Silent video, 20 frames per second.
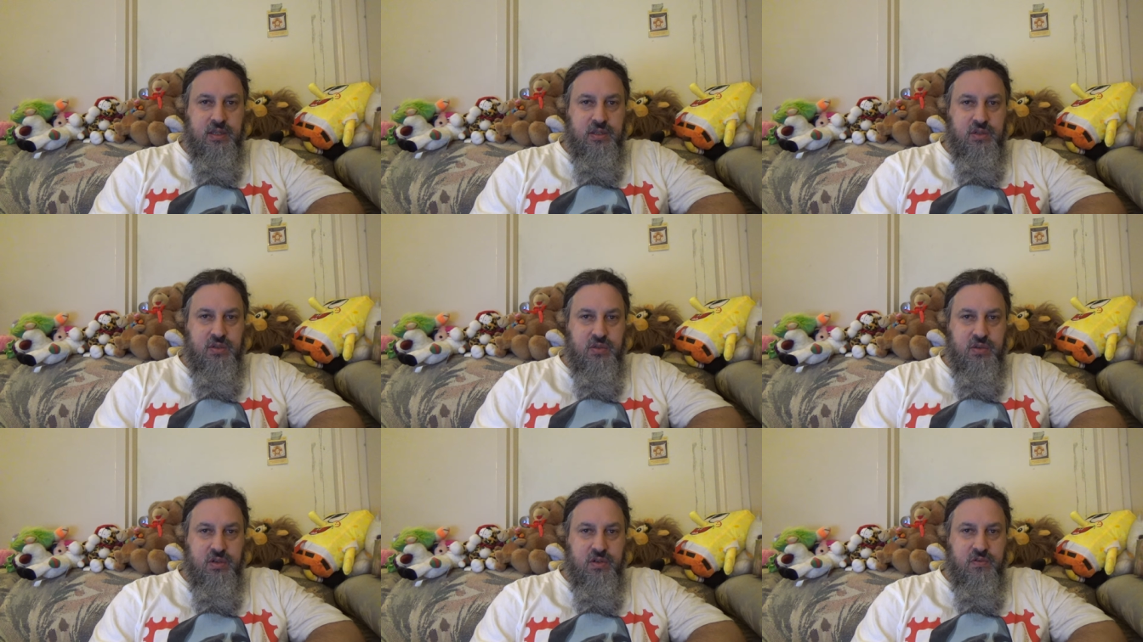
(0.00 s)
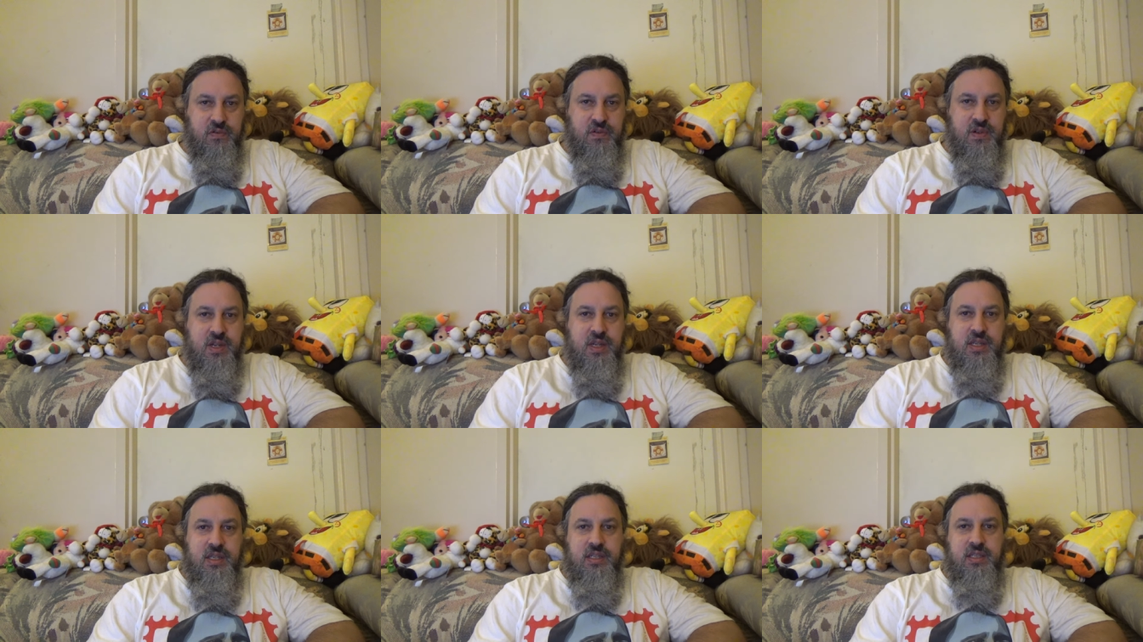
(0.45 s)
sort of
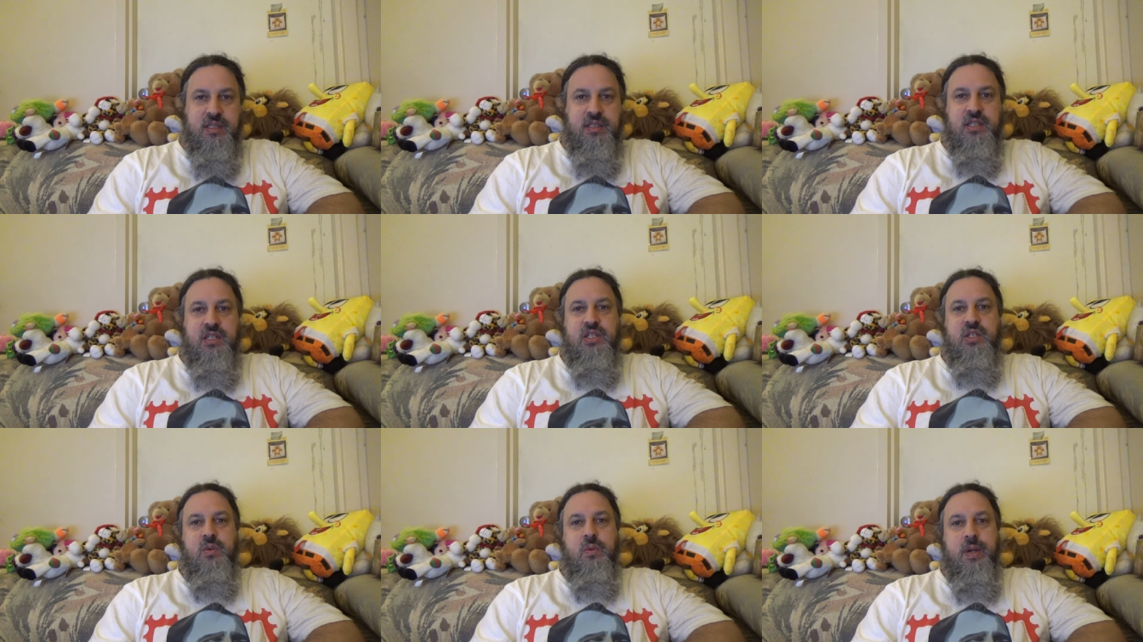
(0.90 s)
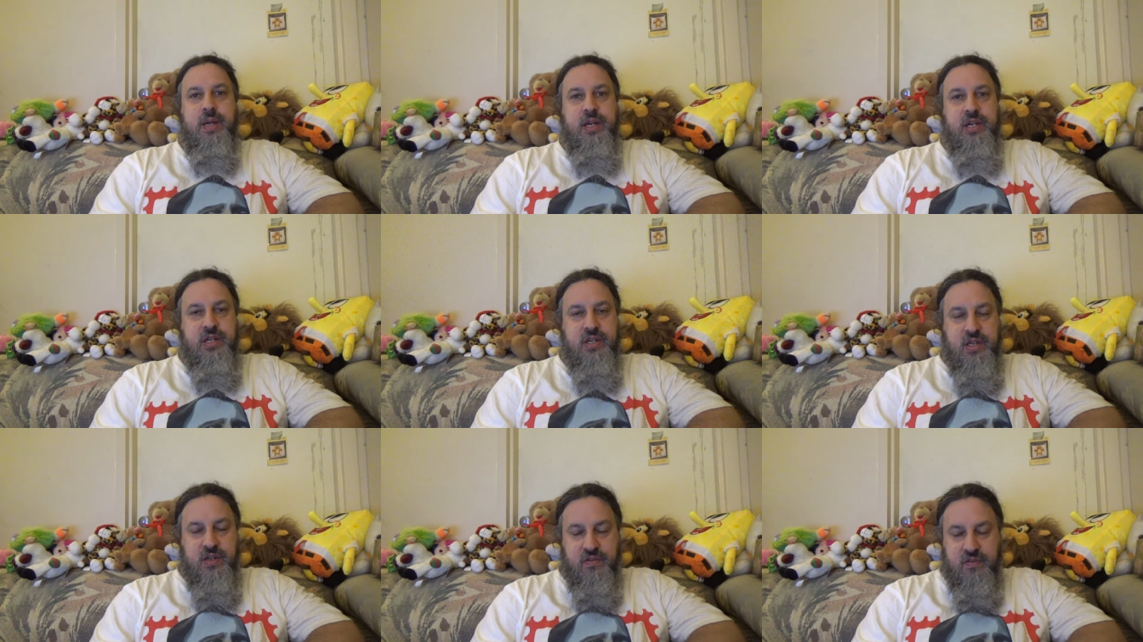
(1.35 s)

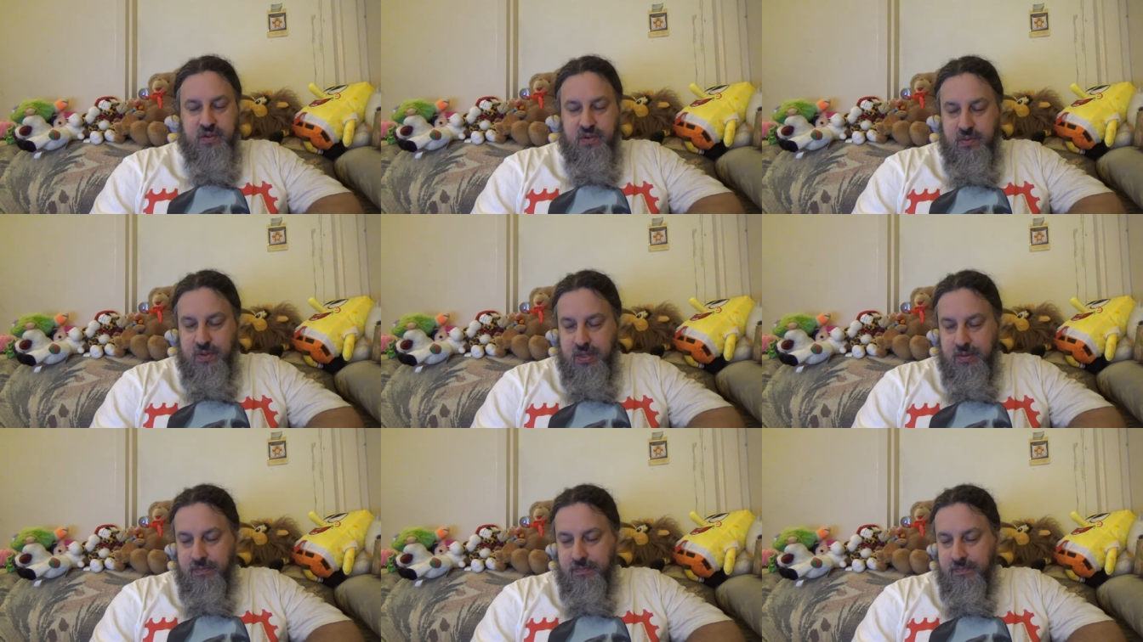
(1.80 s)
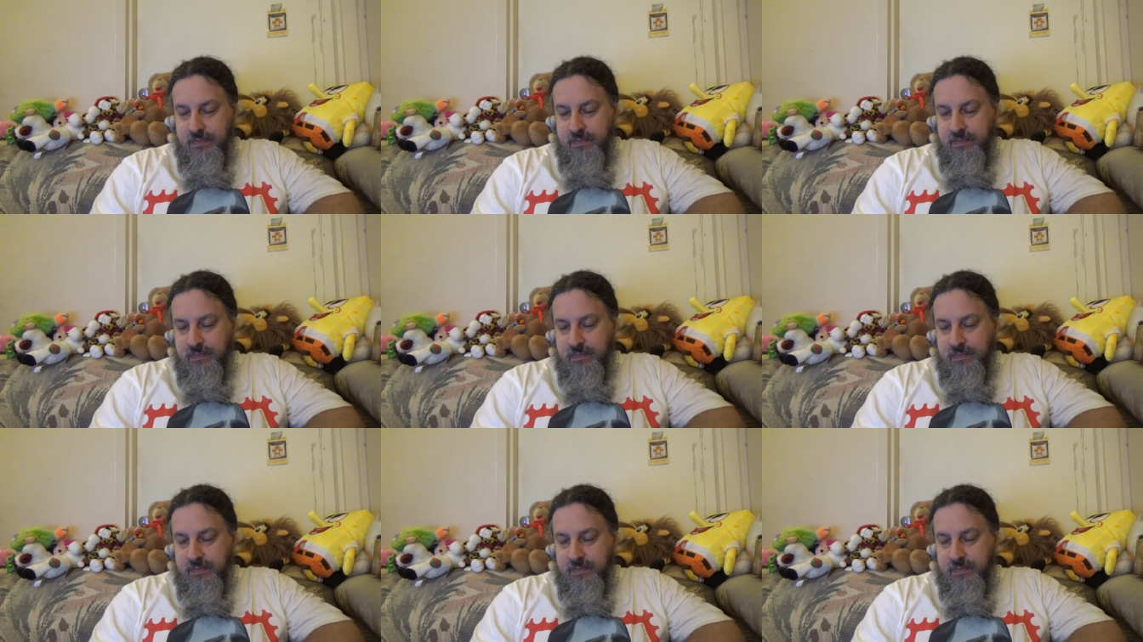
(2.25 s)
situation, if you will.